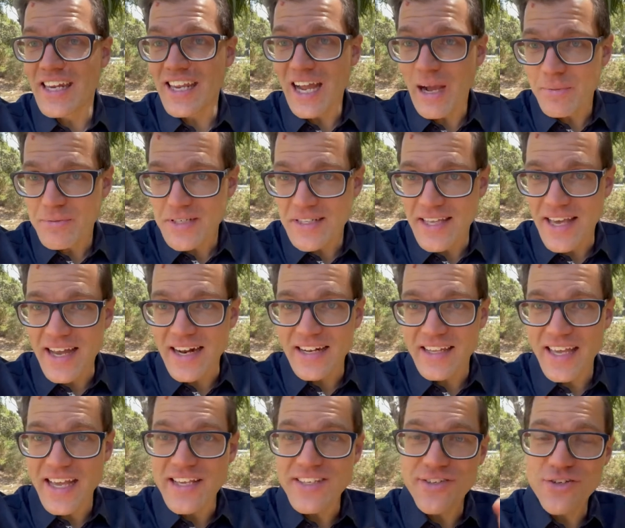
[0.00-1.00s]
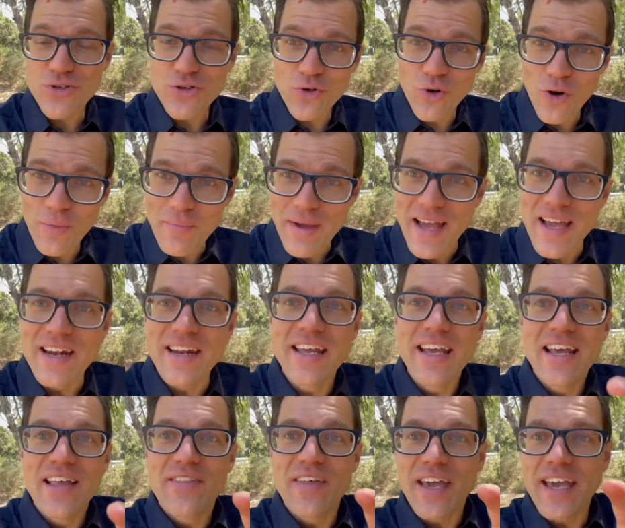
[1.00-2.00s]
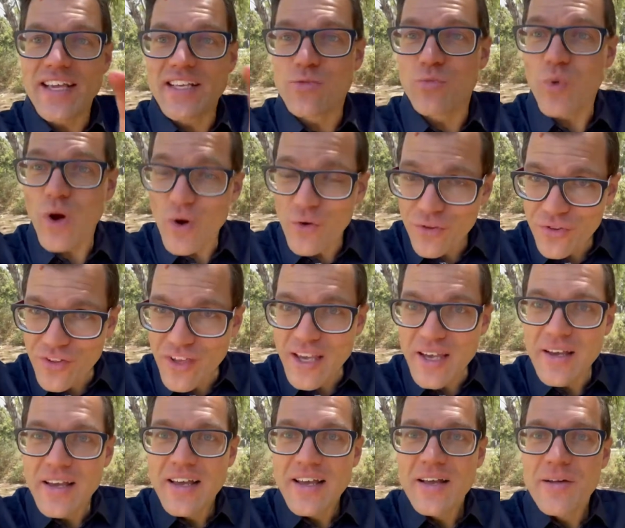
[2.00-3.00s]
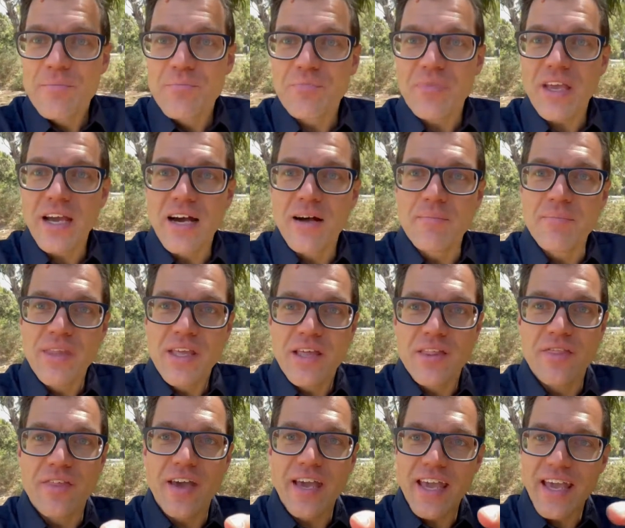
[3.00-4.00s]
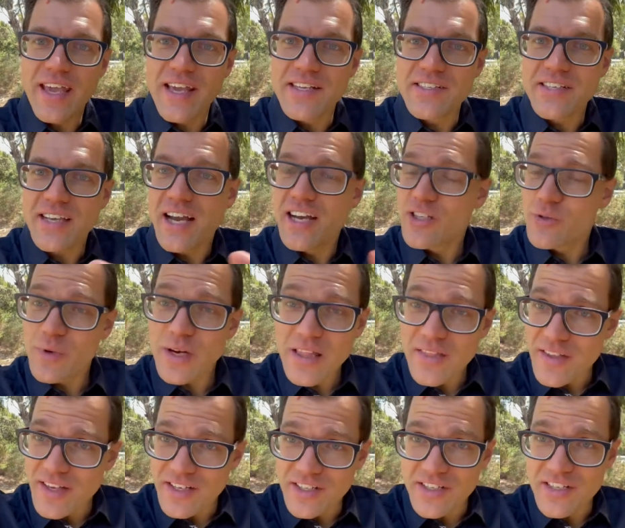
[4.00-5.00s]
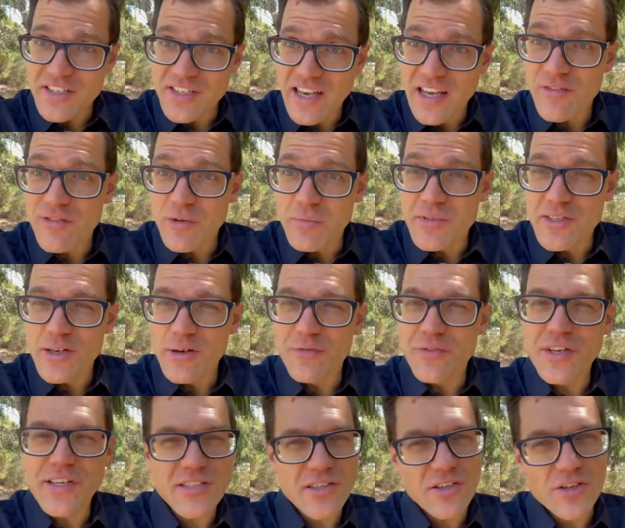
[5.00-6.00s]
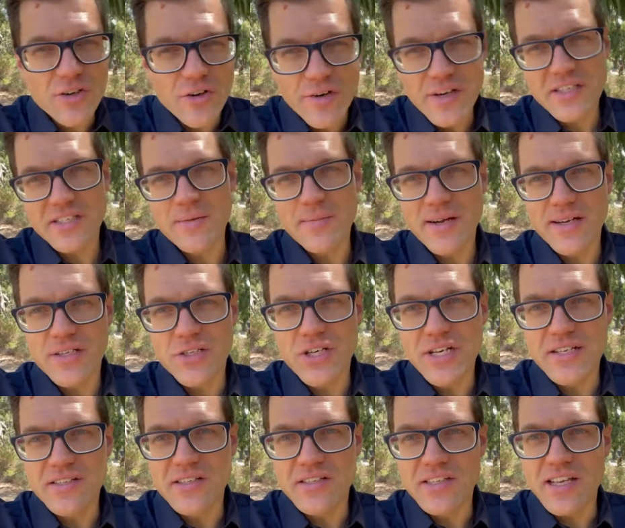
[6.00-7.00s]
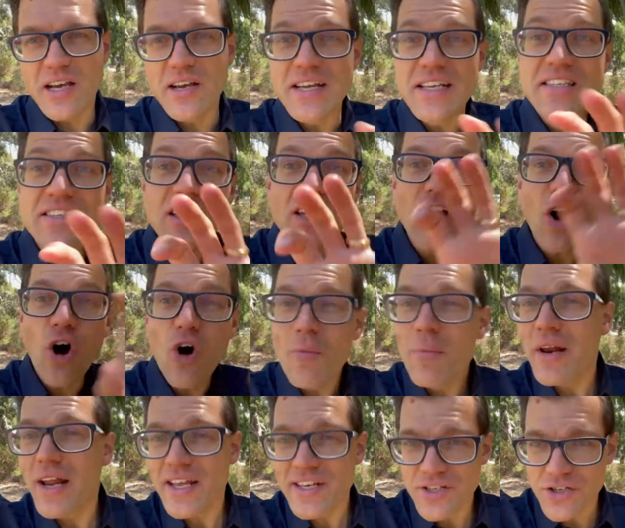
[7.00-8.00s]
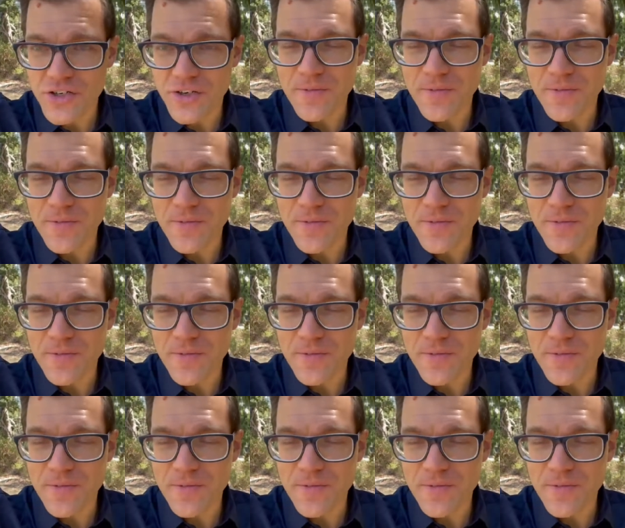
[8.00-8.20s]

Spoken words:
up to that he's a short man, that he's wealthy, that he can't do anything to save himself, that he's curious about Jesus, how he's the culmination